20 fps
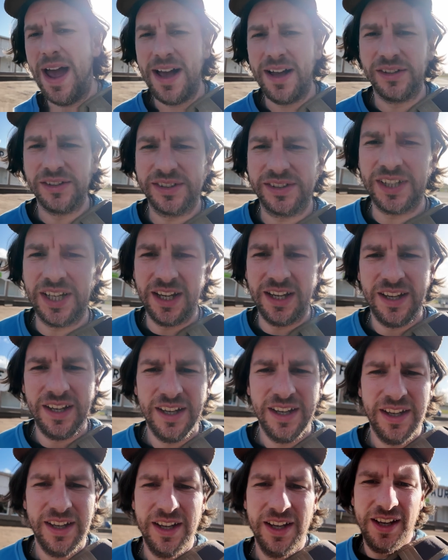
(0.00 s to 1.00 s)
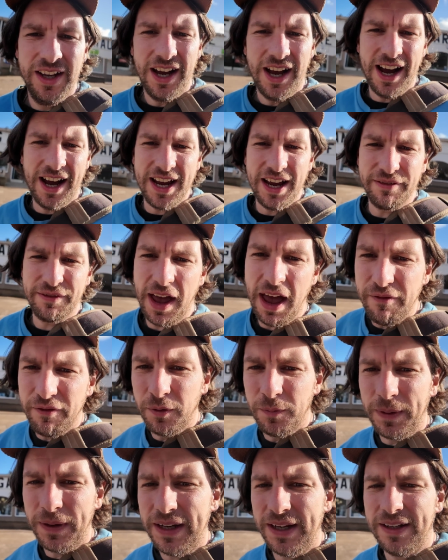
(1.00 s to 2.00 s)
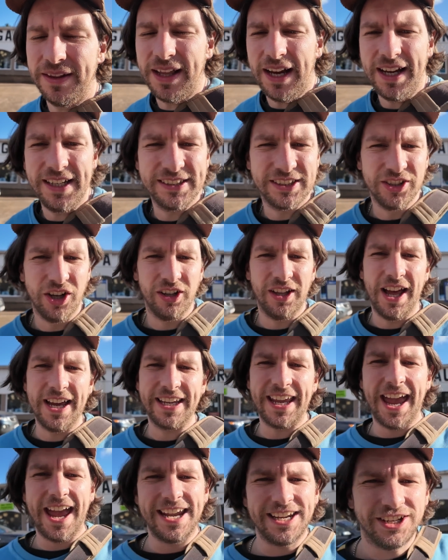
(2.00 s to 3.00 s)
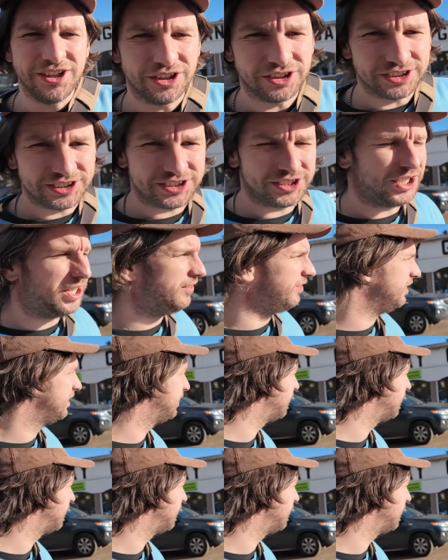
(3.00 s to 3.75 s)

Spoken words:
else I have ever been. That is not like any other service